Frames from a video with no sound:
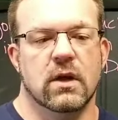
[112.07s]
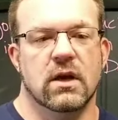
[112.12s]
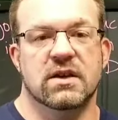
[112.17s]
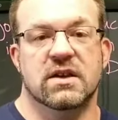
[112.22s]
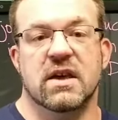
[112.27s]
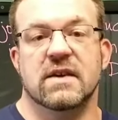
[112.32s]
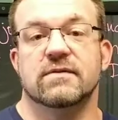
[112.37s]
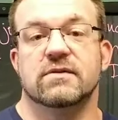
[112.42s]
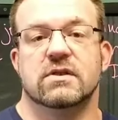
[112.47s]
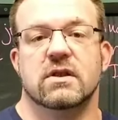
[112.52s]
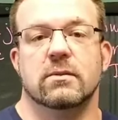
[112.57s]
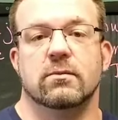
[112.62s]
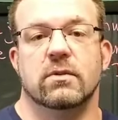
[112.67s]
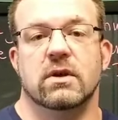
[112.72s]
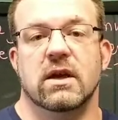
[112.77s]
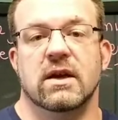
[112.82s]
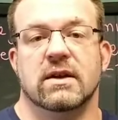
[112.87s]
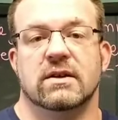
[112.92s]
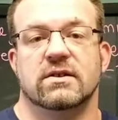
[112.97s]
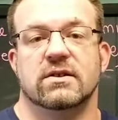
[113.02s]
gives them
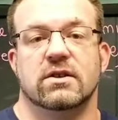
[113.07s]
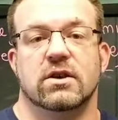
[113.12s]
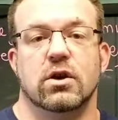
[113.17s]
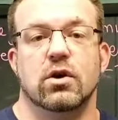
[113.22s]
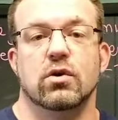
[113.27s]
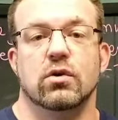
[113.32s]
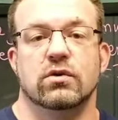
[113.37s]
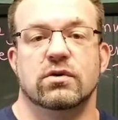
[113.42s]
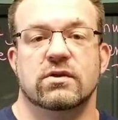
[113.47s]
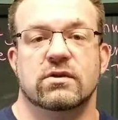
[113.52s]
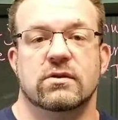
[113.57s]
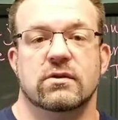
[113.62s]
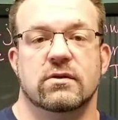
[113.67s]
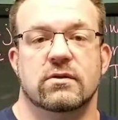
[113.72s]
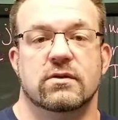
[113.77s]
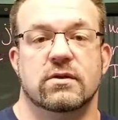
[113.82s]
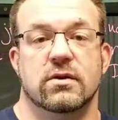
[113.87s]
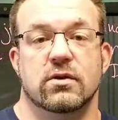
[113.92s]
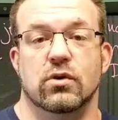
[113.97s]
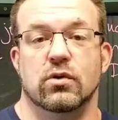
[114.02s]
the excuse
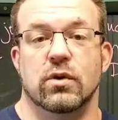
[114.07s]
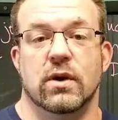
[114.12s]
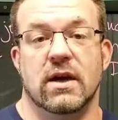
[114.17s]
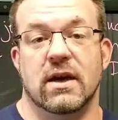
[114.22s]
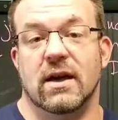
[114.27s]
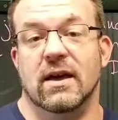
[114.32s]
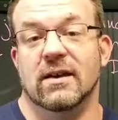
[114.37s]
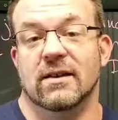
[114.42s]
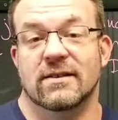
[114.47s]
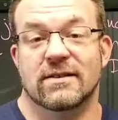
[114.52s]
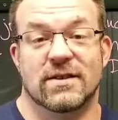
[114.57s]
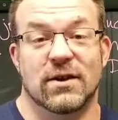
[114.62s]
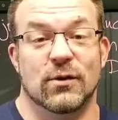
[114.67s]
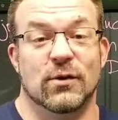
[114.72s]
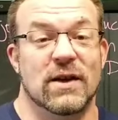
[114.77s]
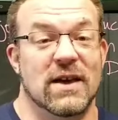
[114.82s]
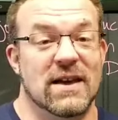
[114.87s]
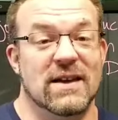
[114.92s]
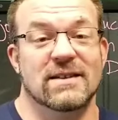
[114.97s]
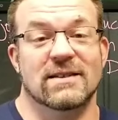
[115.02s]
to
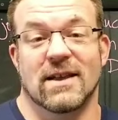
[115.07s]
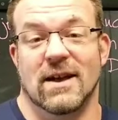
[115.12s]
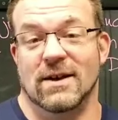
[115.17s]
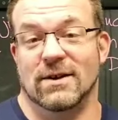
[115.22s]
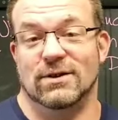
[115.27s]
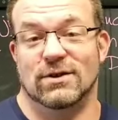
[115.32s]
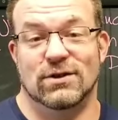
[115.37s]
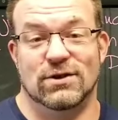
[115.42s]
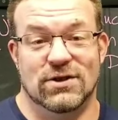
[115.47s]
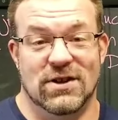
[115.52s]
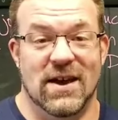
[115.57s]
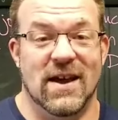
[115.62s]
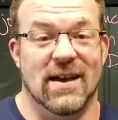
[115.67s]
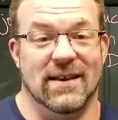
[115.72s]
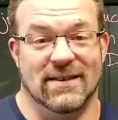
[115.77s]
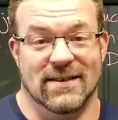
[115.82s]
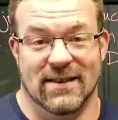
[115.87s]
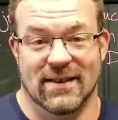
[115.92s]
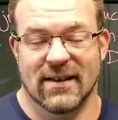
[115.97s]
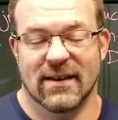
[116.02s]
eat like
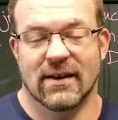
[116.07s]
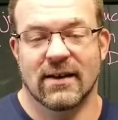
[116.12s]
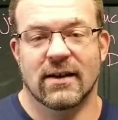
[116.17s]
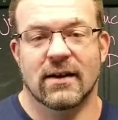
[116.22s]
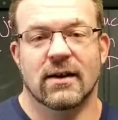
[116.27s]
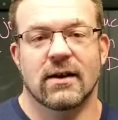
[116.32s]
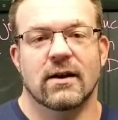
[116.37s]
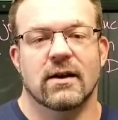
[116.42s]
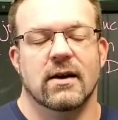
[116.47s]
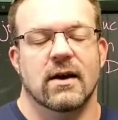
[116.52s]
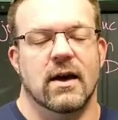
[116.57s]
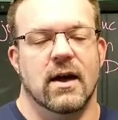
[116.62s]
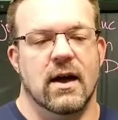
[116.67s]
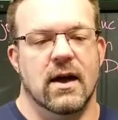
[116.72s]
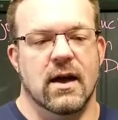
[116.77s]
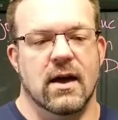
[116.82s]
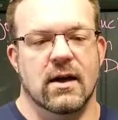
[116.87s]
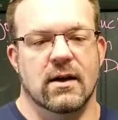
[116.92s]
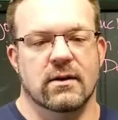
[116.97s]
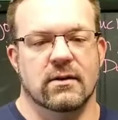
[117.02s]
shit.
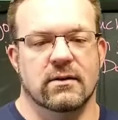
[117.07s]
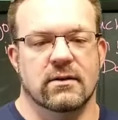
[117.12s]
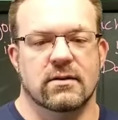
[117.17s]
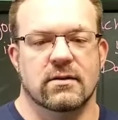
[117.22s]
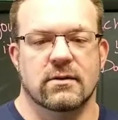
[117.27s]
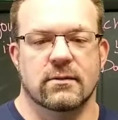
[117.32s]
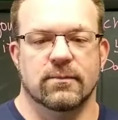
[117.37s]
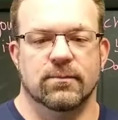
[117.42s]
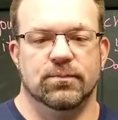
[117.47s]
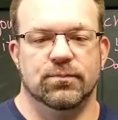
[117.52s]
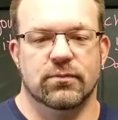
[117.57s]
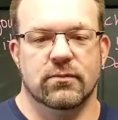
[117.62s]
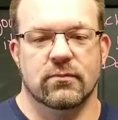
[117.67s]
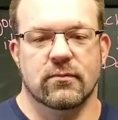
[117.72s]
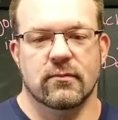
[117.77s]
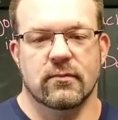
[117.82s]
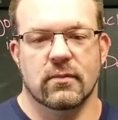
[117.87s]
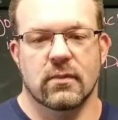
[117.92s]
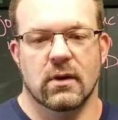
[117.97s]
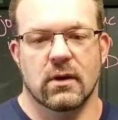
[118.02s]
And
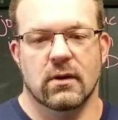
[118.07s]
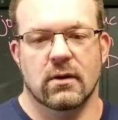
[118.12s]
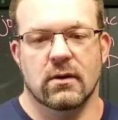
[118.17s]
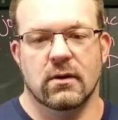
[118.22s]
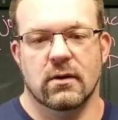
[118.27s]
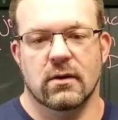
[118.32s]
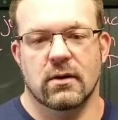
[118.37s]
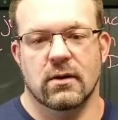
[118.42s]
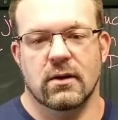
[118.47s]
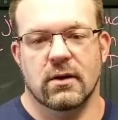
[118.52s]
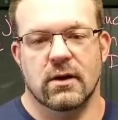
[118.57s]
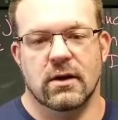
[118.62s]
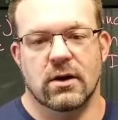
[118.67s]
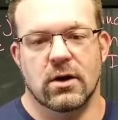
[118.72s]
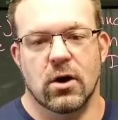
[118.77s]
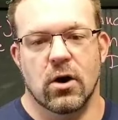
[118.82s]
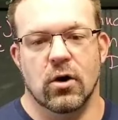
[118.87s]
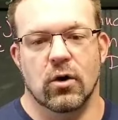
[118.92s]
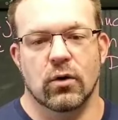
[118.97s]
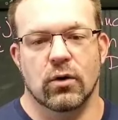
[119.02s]
you
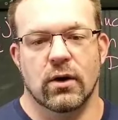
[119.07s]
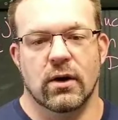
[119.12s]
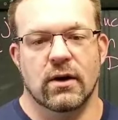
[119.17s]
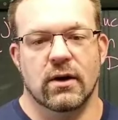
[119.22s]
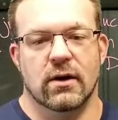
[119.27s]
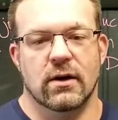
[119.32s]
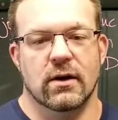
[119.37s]
know,